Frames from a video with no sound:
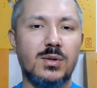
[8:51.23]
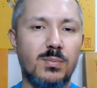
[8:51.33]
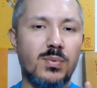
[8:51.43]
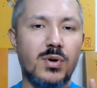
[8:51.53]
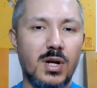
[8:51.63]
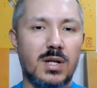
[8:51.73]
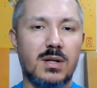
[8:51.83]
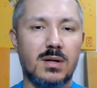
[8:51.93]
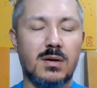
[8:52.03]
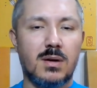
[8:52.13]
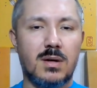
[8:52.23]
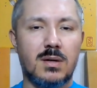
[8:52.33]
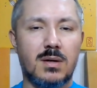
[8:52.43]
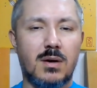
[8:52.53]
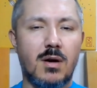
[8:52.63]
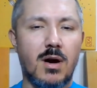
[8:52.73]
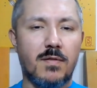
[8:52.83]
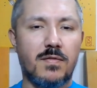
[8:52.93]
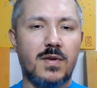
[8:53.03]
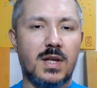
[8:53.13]
put it
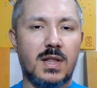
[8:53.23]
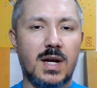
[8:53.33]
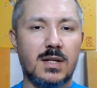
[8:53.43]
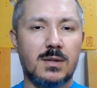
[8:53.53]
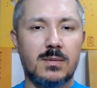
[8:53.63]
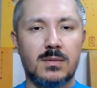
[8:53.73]
off and not